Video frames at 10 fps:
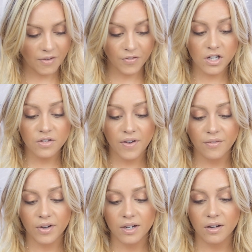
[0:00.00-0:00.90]
My first
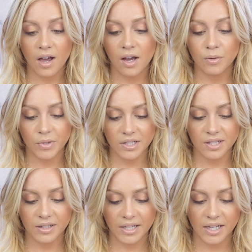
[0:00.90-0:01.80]
favorite
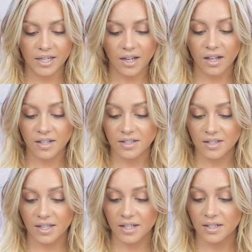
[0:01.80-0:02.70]
recently is
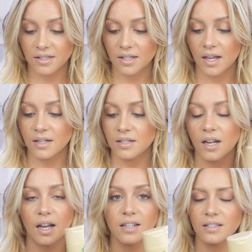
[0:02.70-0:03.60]
this
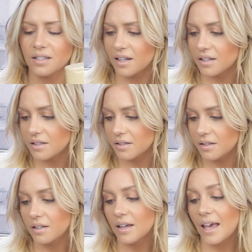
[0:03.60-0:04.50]
Naissant,
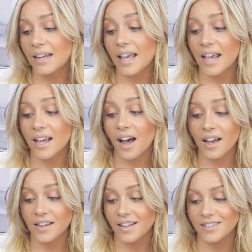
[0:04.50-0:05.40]

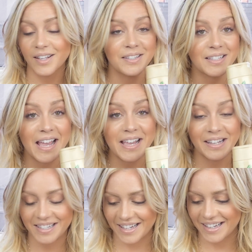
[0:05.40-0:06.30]

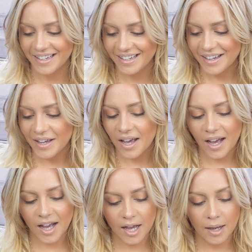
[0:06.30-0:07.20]
N-A-I-S-S-A-N-T,
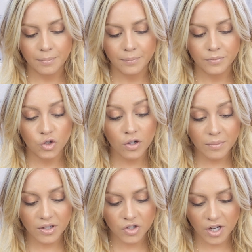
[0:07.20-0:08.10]

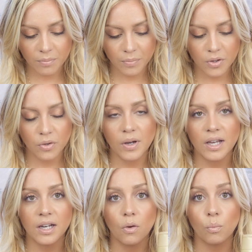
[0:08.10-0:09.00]
treatment shampoo,
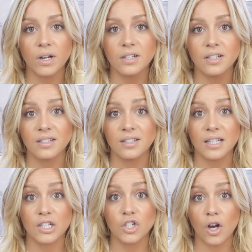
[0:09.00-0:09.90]
and what it does is
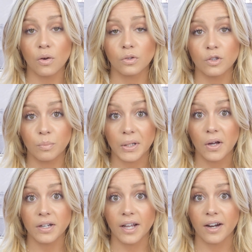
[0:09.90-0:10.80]
it tones
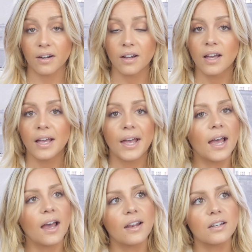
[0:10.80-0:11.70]
blonde hair.
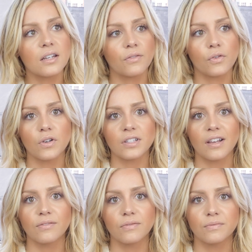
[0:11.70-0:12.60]
And of course
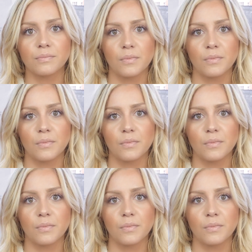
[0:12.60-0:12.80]
I'm